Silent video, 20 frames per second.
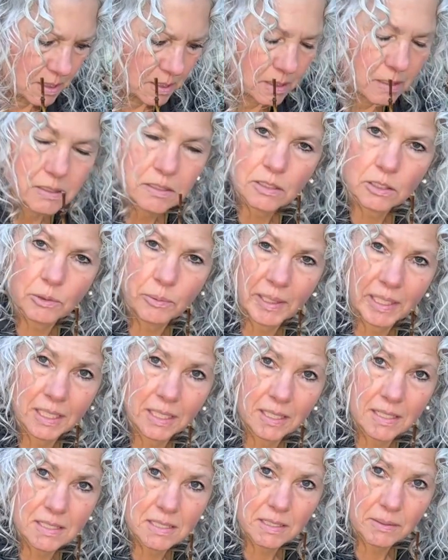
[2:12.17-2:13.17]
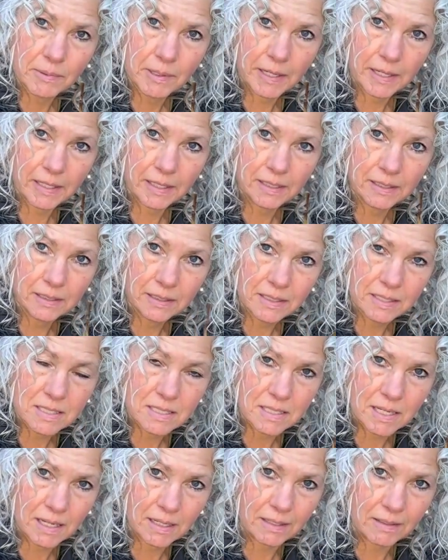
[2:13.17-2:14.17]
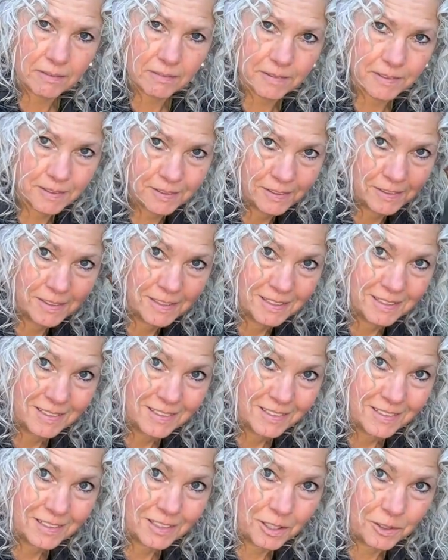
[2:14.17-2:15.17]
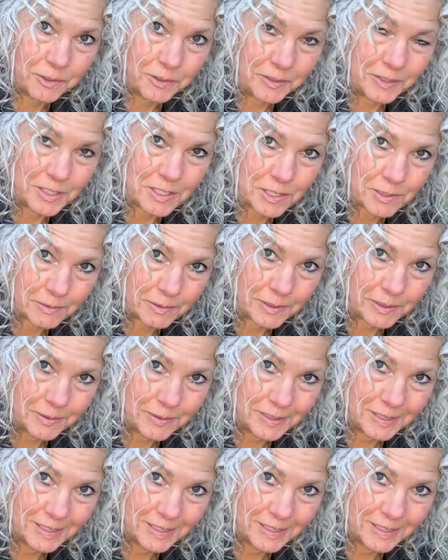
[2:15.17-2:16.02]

It's a quick and easy way instead of going this route,